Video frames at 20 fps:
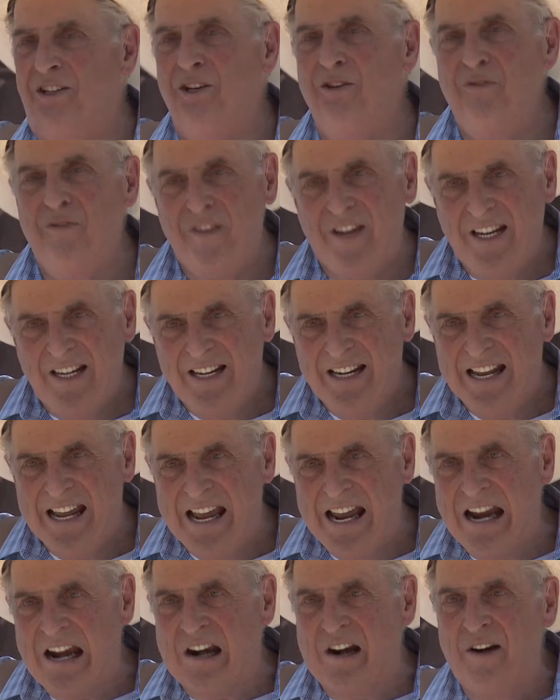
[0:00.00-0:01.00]
two feet in the
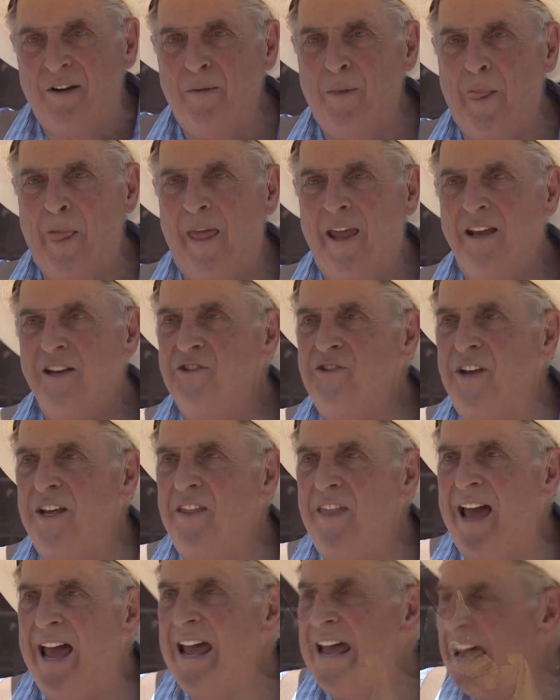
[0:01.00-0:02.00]
air.
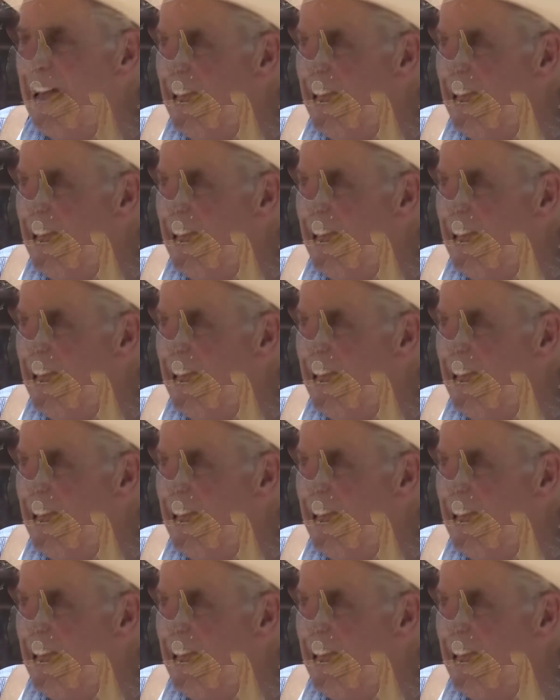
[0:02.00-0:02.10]
See, they